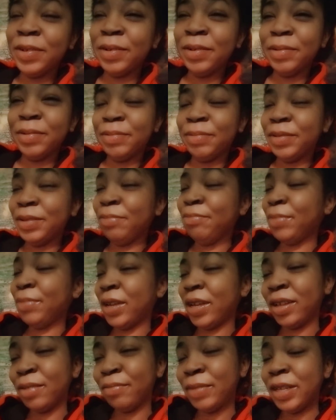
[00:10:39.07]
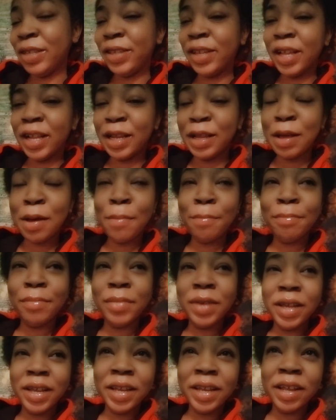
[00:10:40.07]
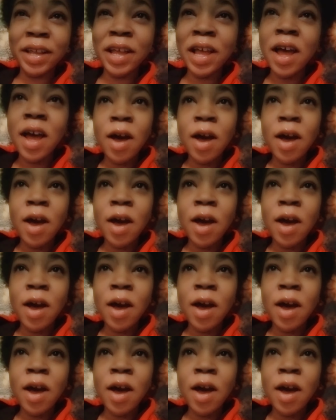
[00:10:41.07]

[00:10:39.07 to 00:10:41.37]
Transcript: oh, man, be telling I'm mean.